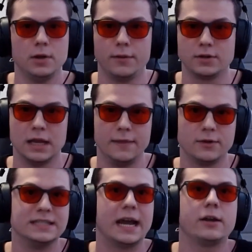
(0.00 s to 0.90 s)

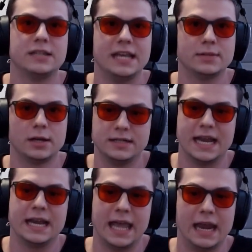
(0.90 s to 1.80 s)
There's entire teams that are
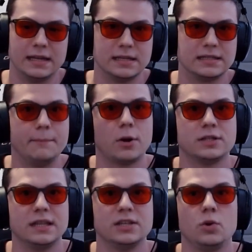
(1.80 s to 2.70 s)
dedicated to some
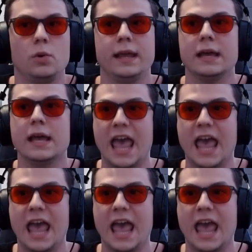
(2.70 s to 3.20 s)
parts of these tooling,